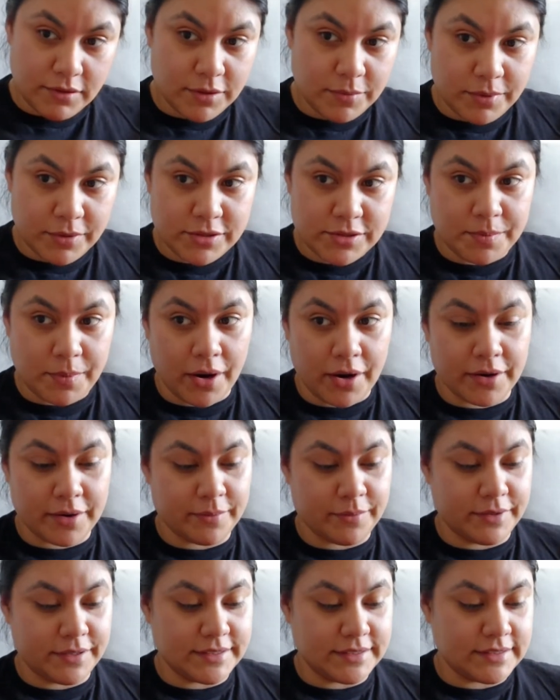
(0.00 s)

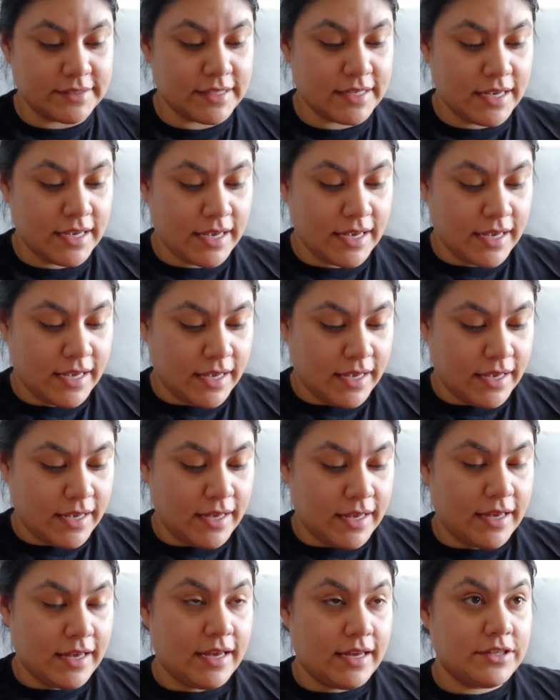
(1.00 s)
postpartum was
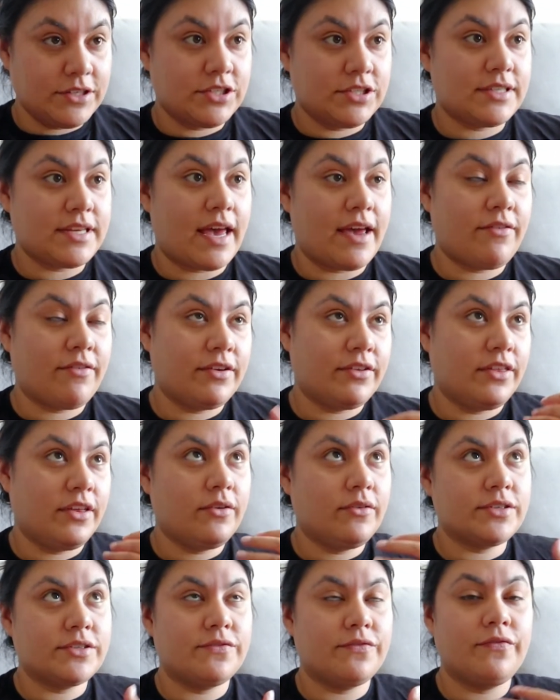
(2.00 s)
just everything
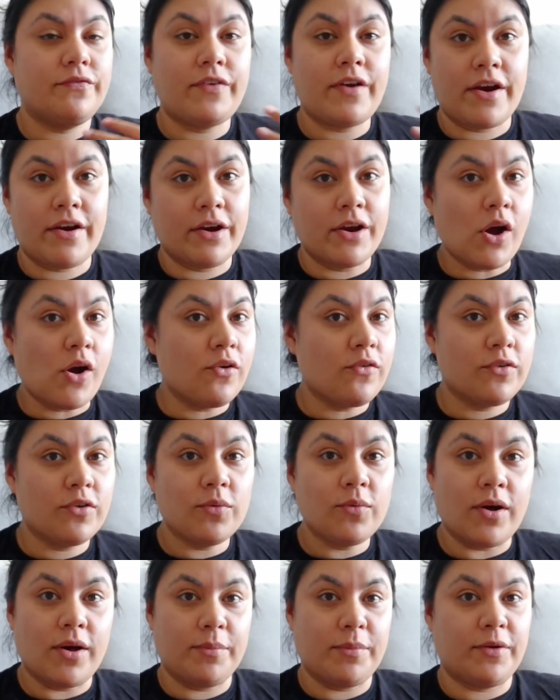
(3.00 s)
was very
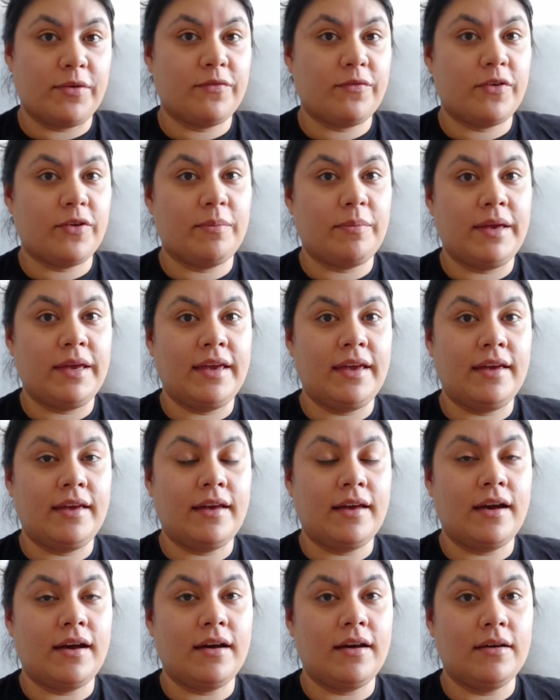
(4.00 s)
overwhelming for
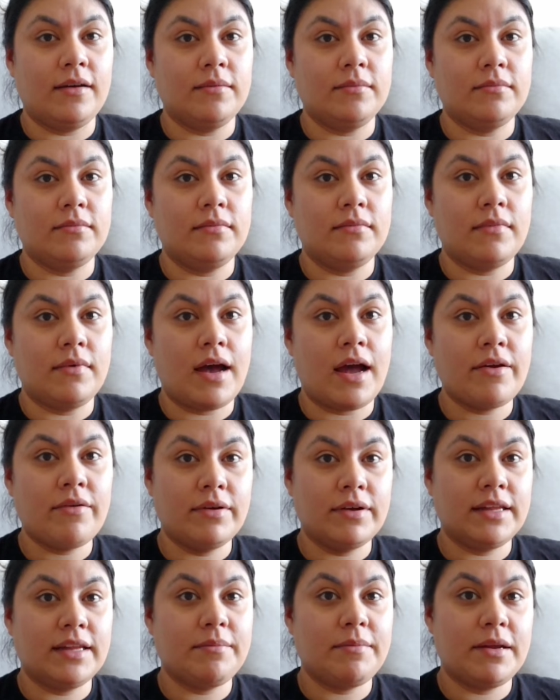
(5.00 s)
me. I
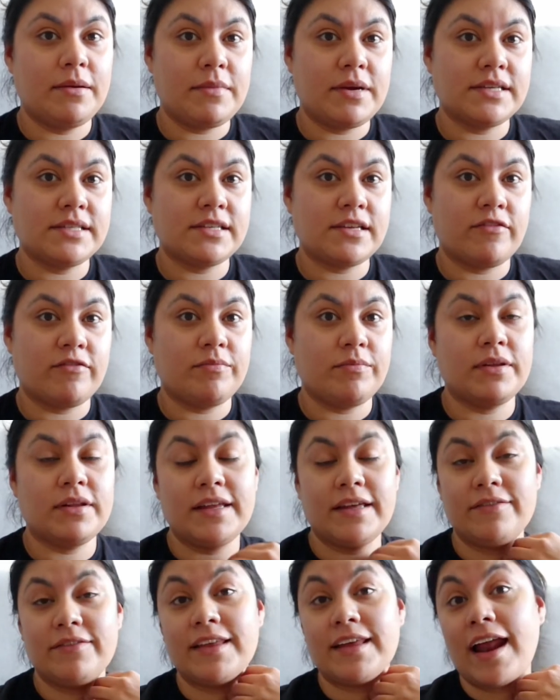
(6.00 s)
really made myself
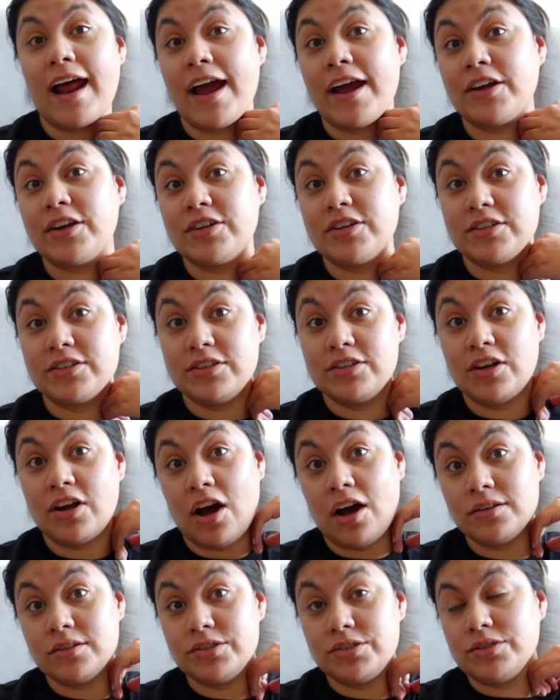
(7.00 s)
believe that I could
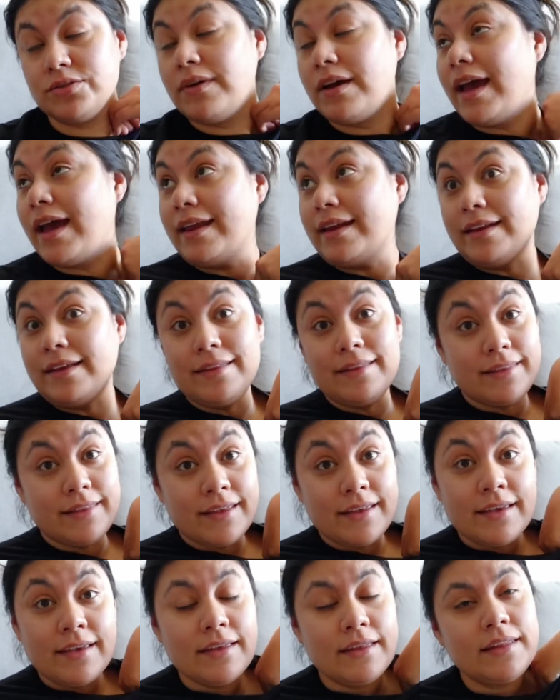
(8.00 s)
not do
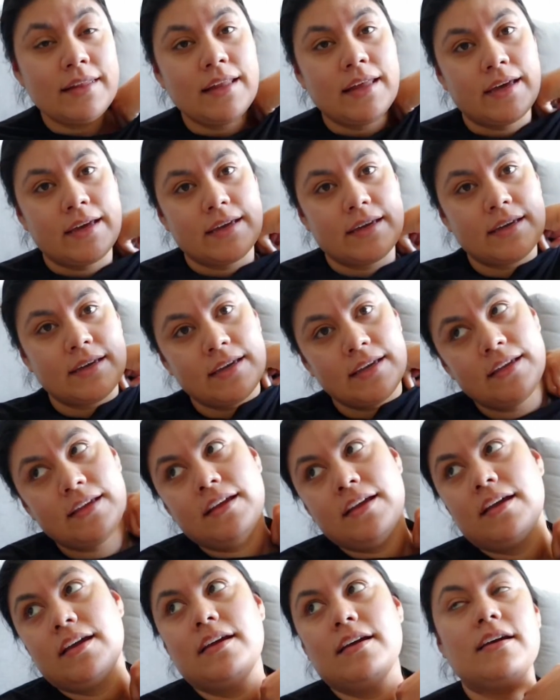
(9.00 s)
anything, like
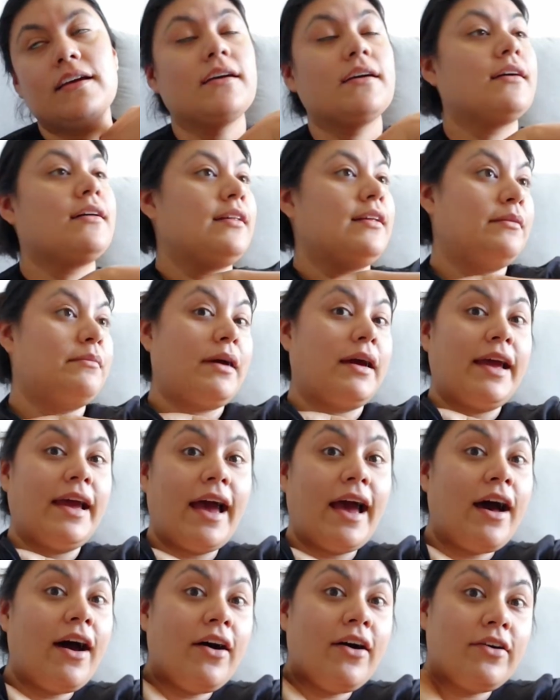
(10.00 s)
clean my
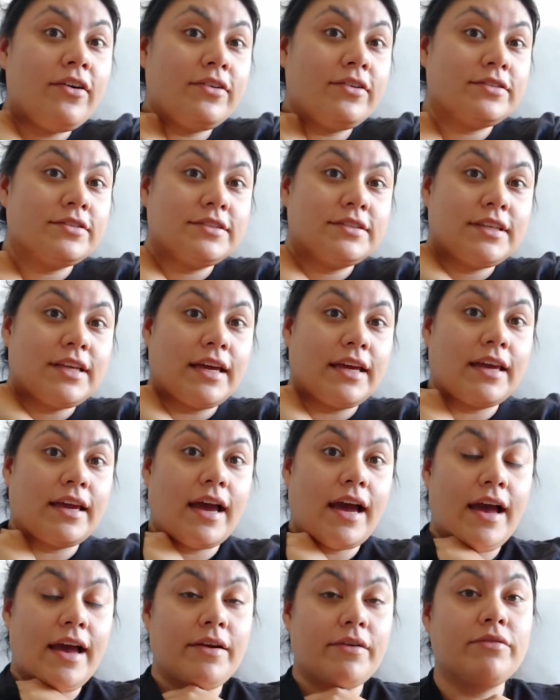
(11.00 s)
house. Like
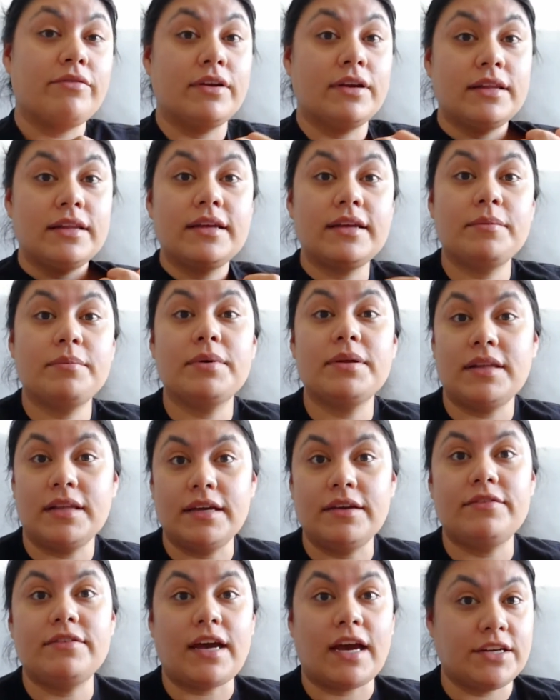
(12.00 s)
I really
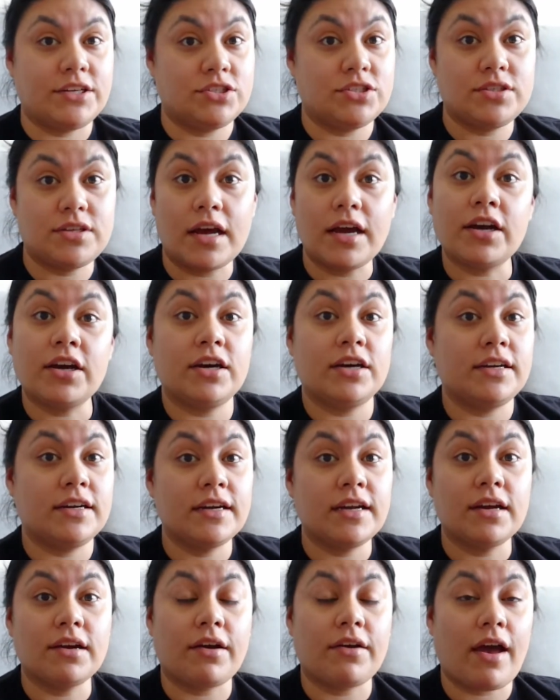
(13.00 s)
believed I
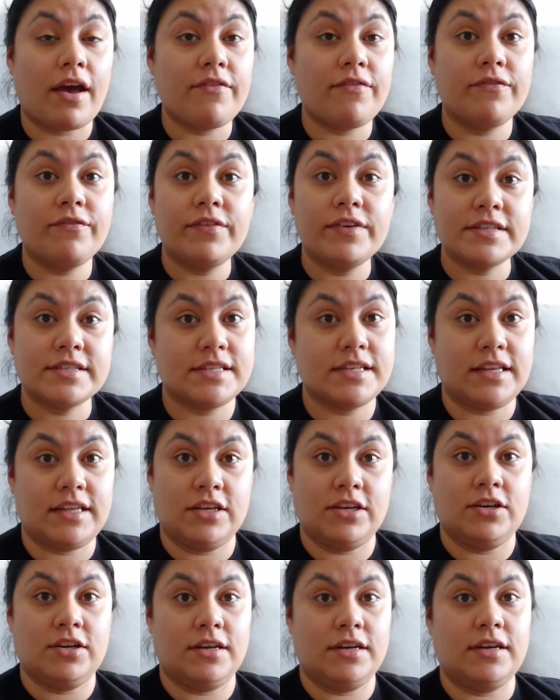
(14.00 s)
couldn't, I
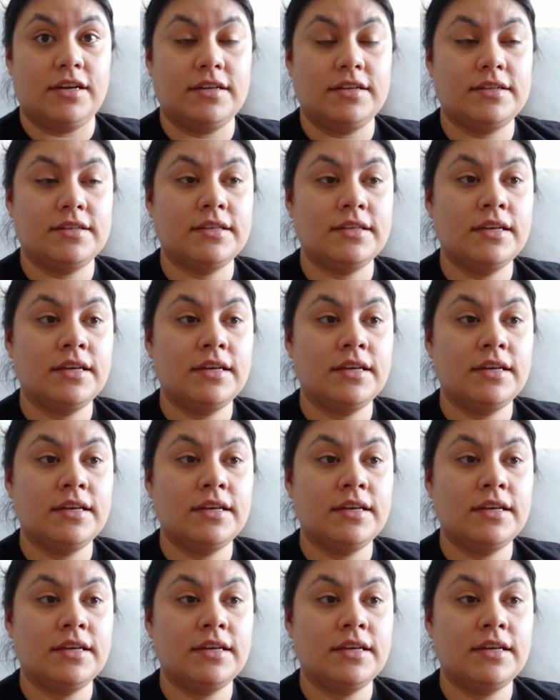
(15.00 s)
physically couldn't.